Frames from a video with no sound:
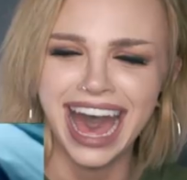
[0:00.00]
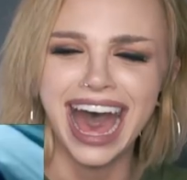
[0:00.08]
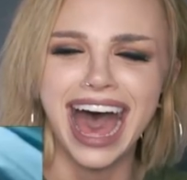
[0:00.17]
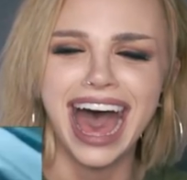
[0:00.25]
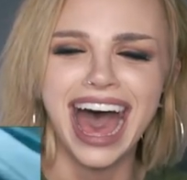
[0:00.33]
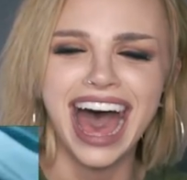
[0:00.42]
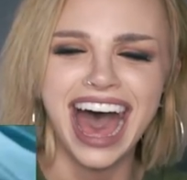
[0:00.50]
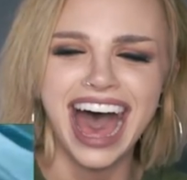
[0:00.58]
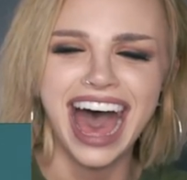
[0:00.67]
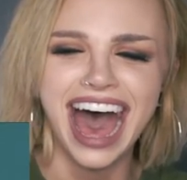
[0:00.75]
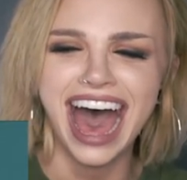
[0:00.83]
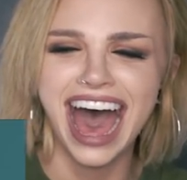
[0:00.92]

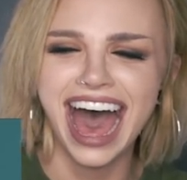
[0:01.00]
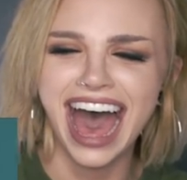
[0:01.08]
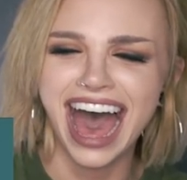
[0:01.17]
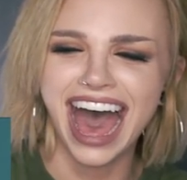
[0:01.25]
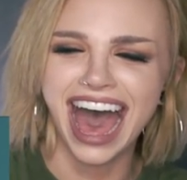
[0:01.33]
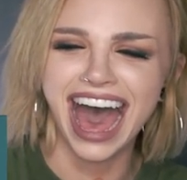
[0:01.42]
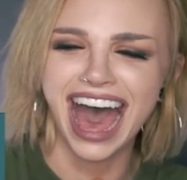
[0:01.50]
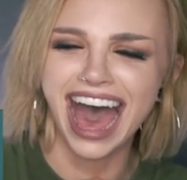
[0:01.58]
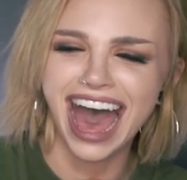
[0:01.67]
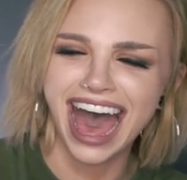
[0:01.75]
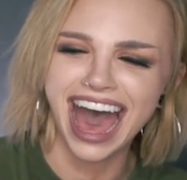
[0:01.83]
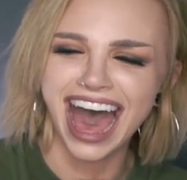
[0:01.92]

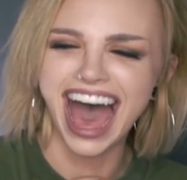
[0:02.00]
(not speaking)